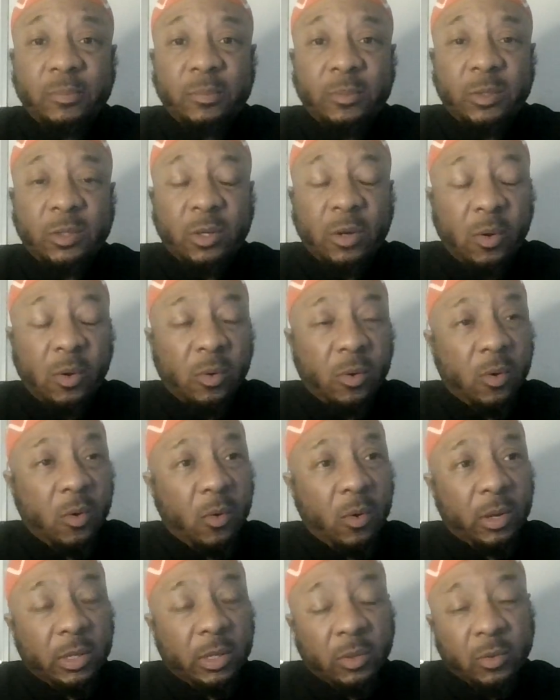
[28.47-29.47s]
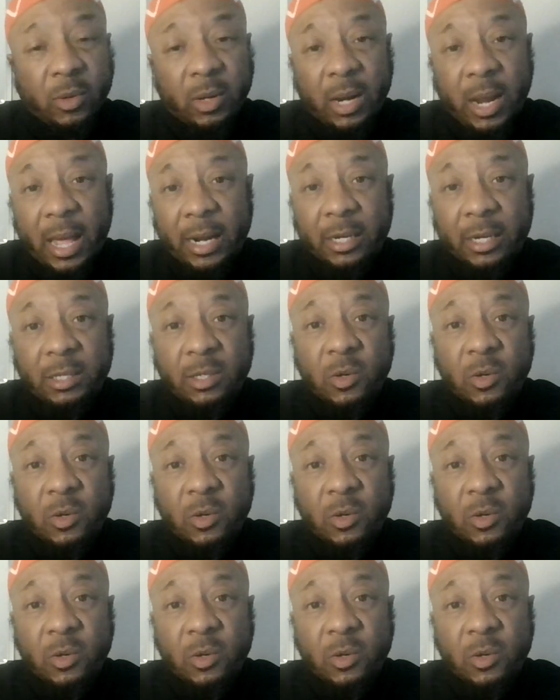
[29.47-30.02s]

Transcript: going through a lot of